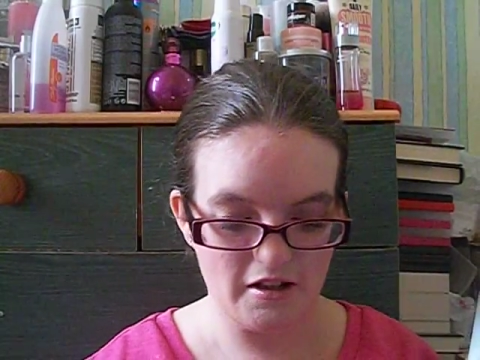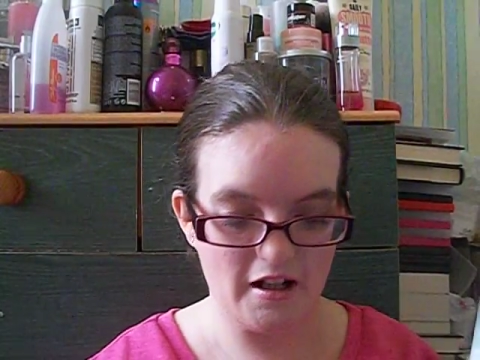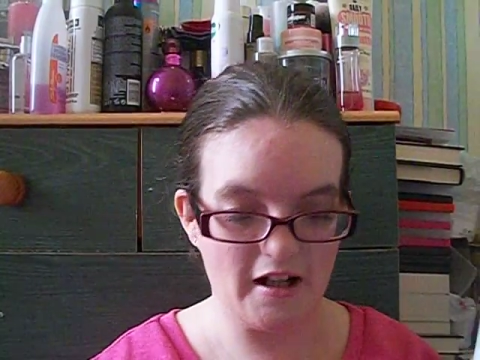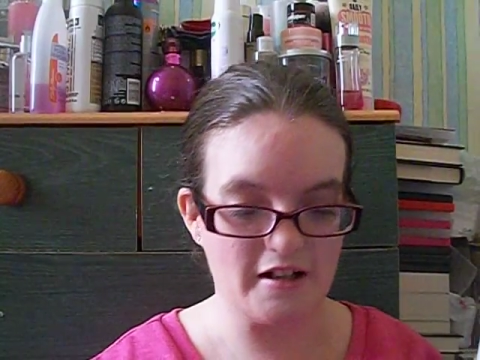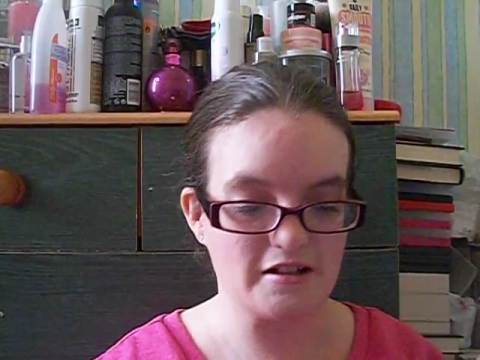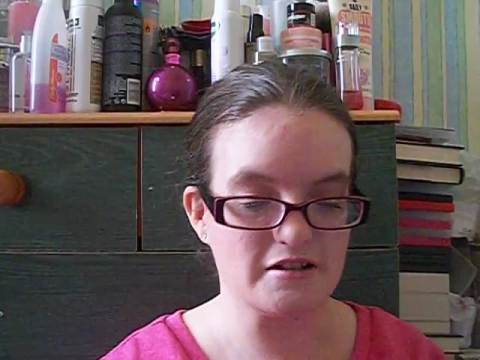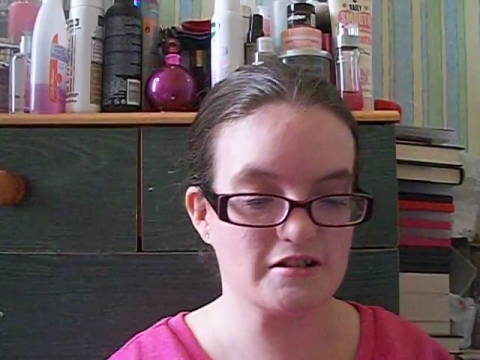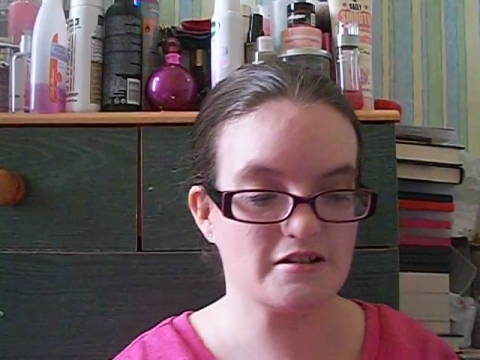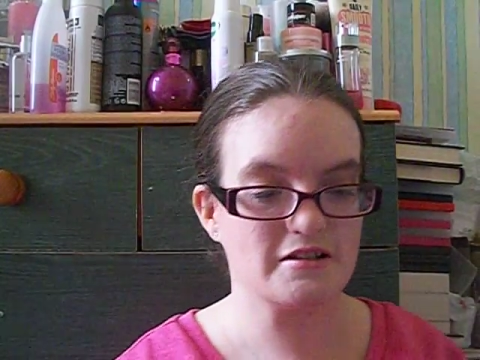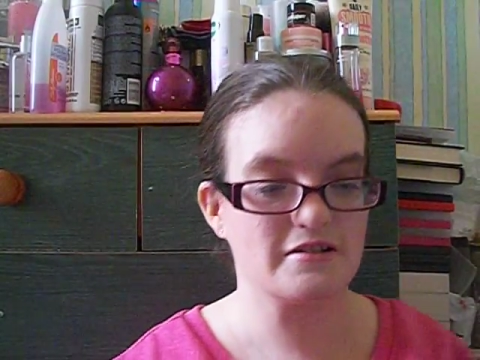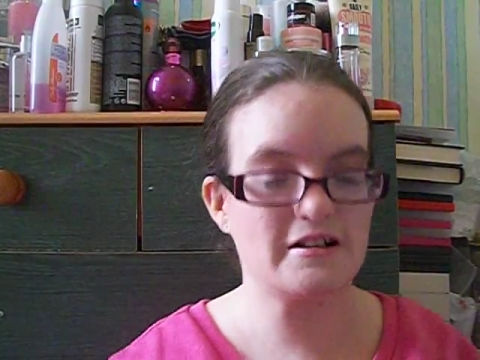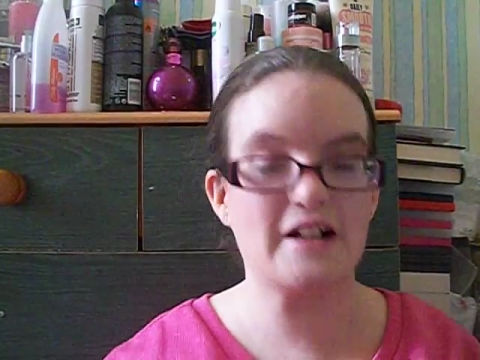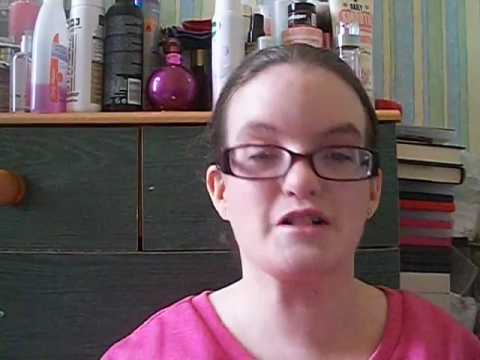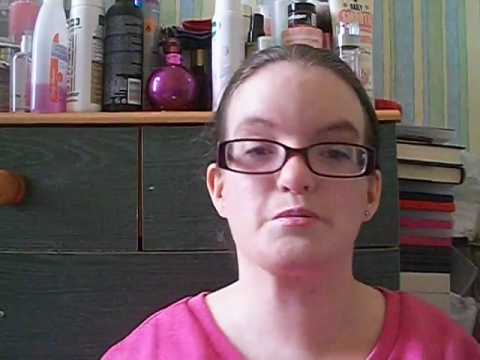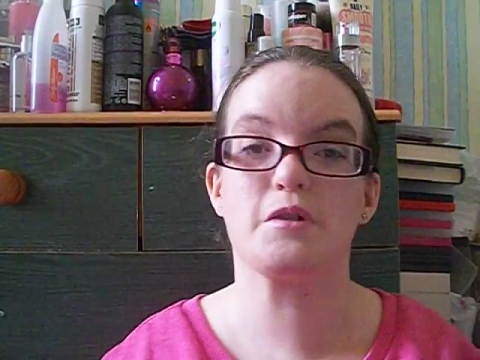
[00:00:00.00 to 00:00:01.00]
And
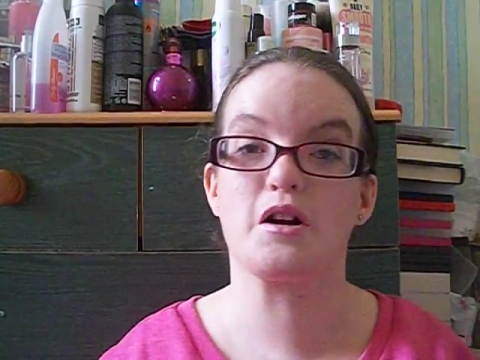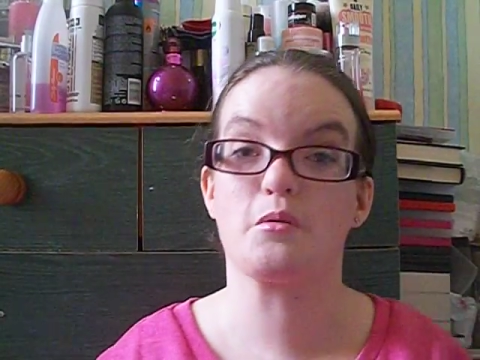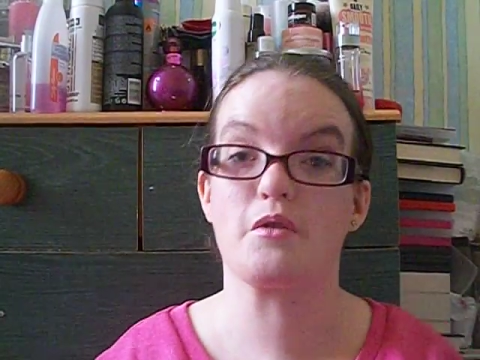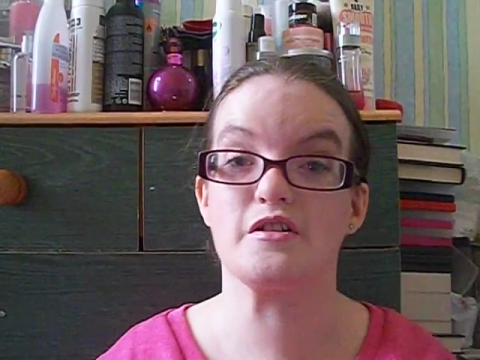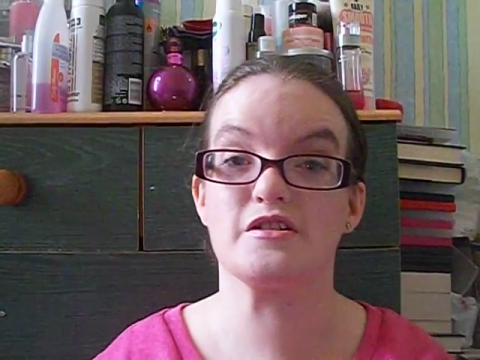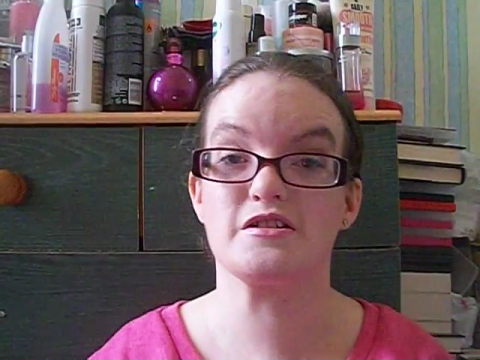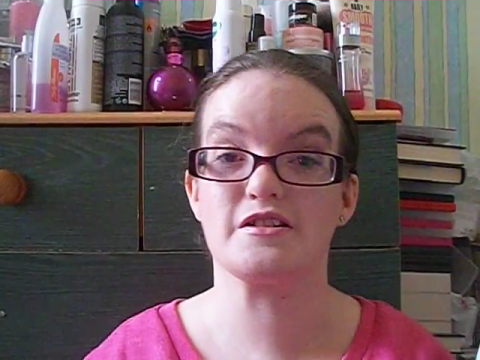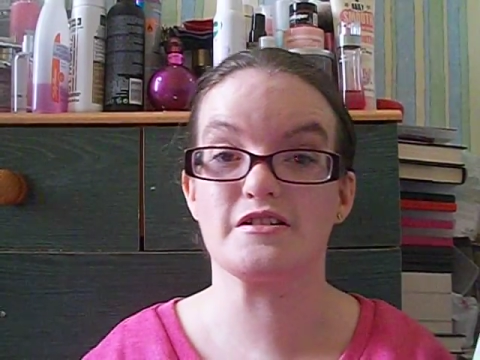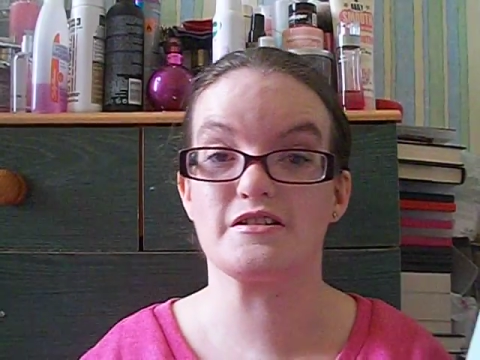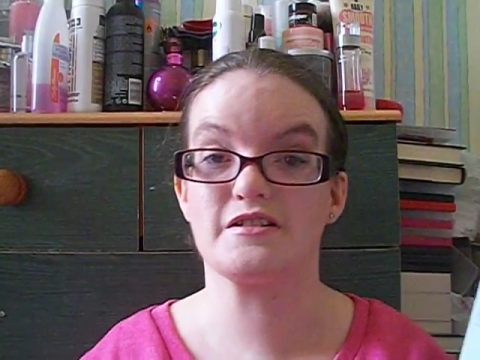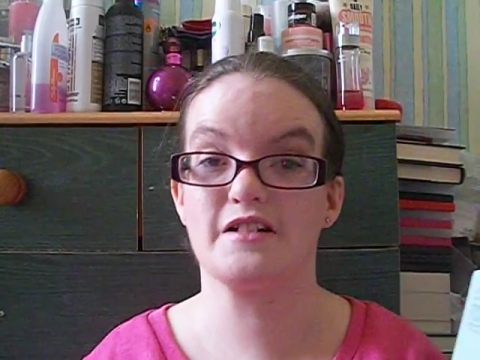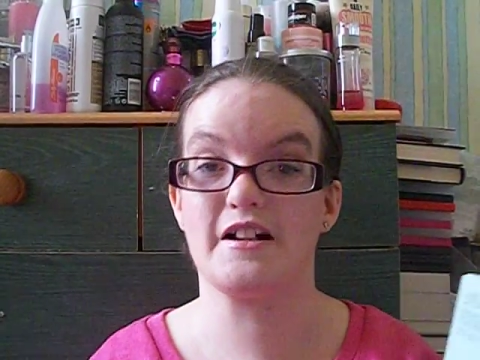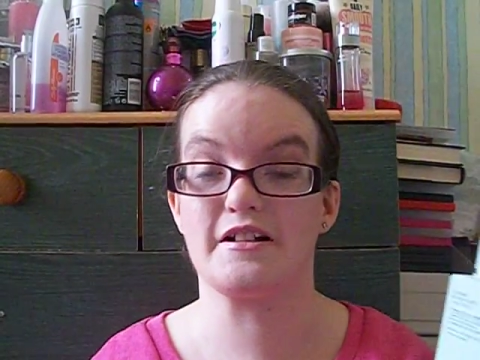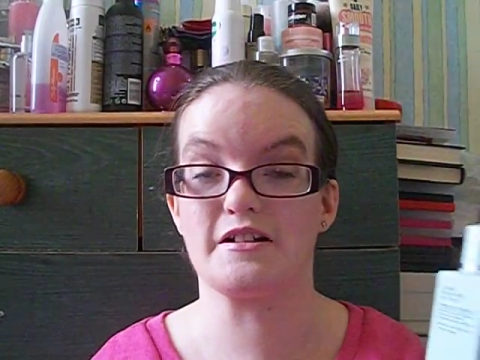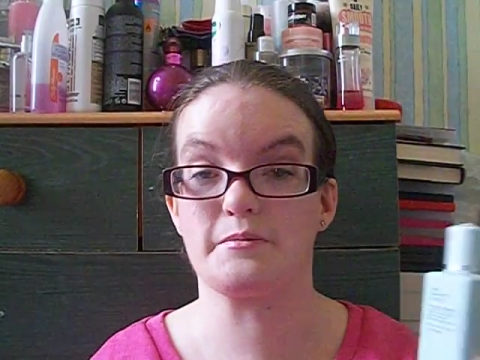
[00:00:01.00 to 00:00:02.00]
that's what I wanted
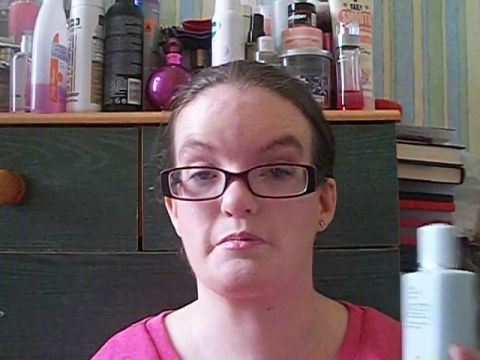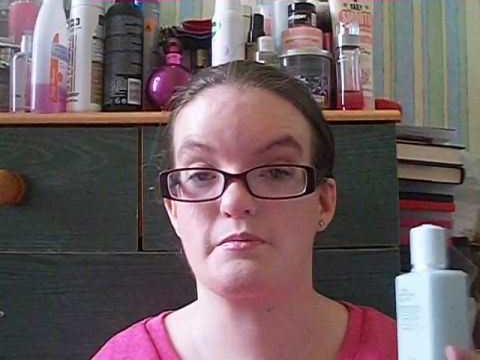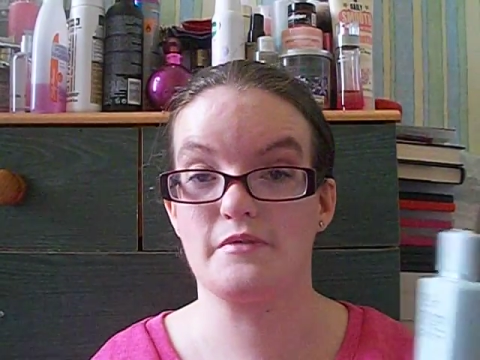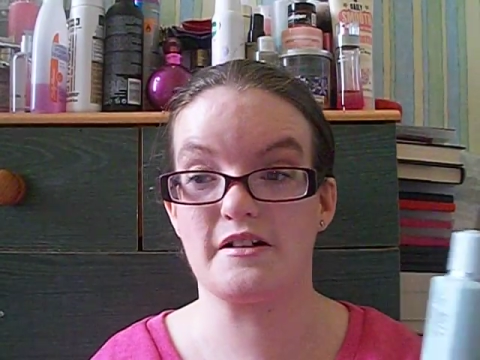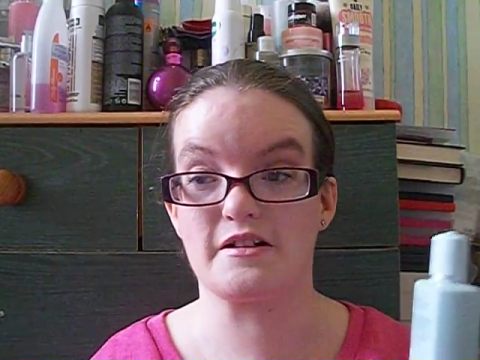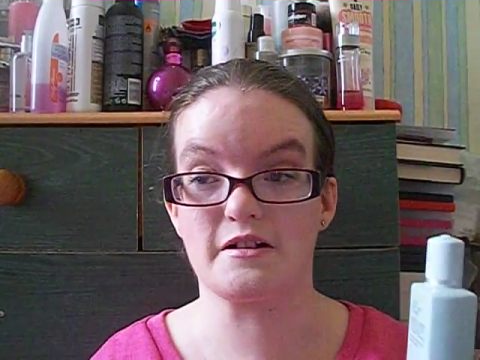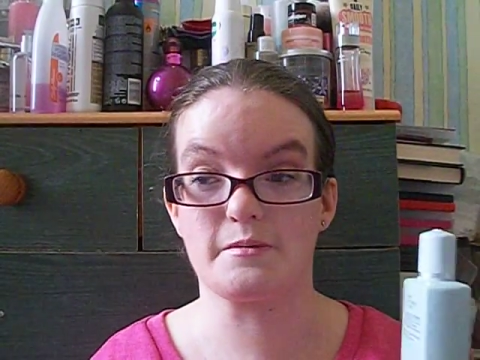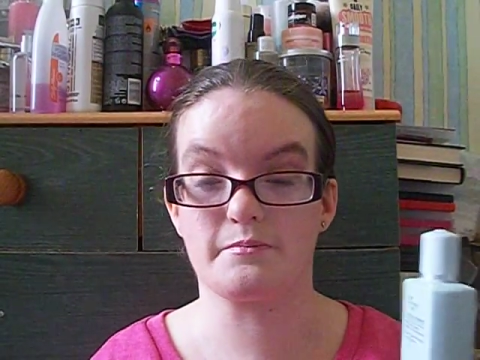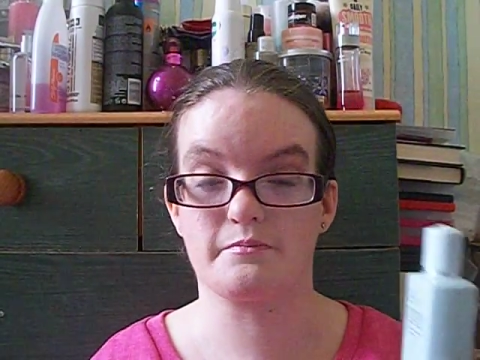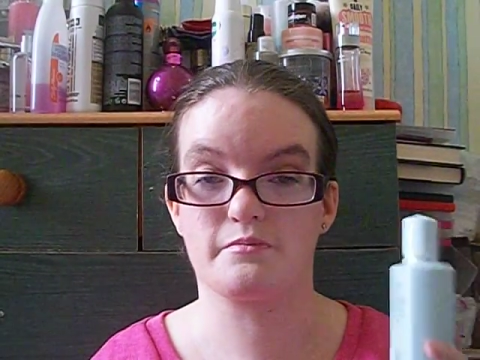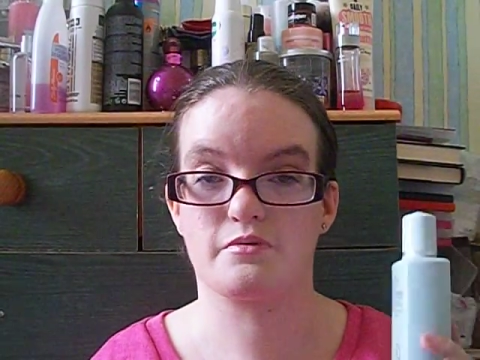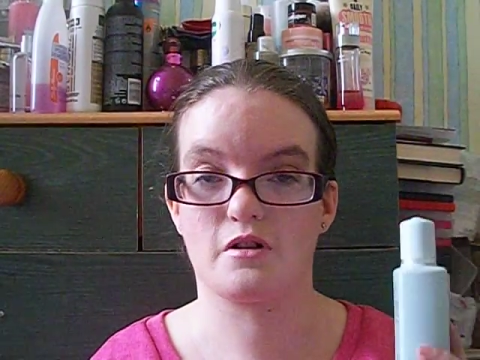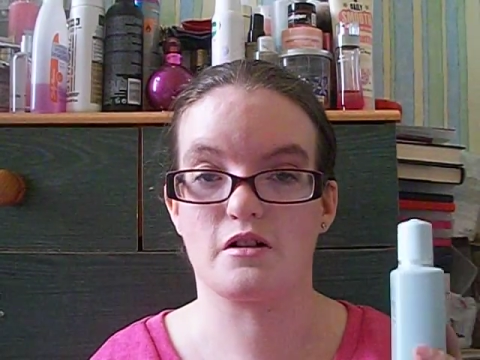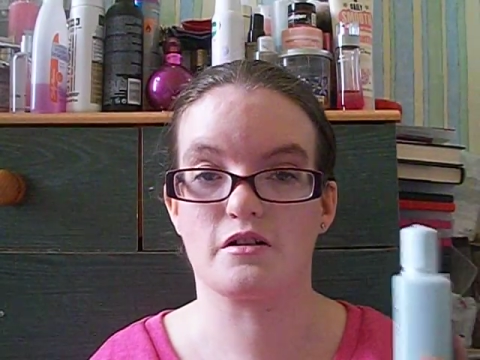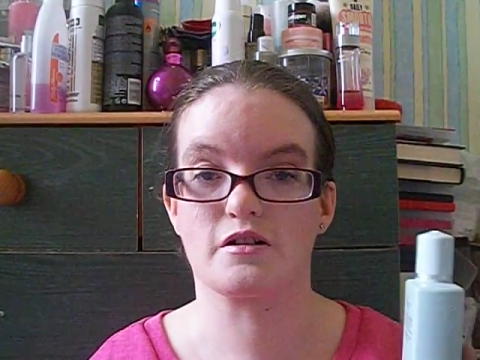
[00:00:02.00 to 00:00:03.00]
in the
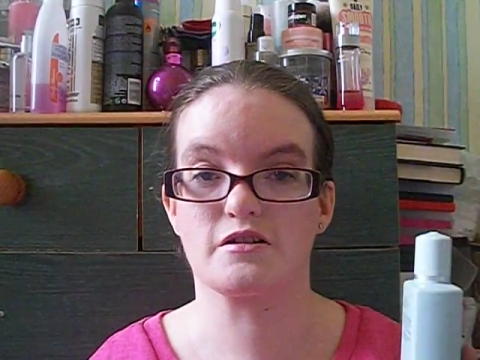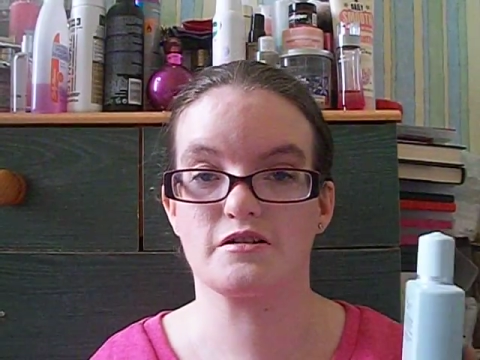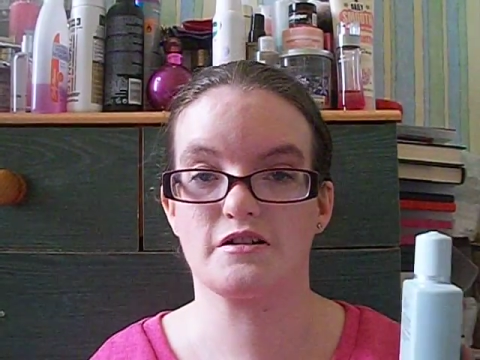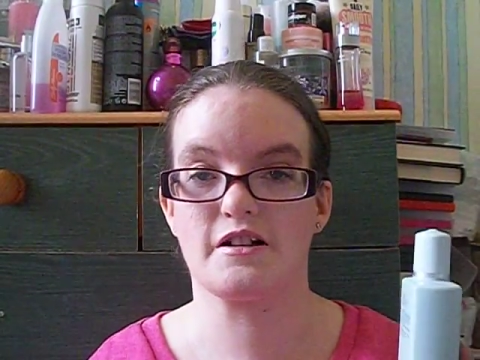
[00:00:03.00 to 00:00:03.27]
products,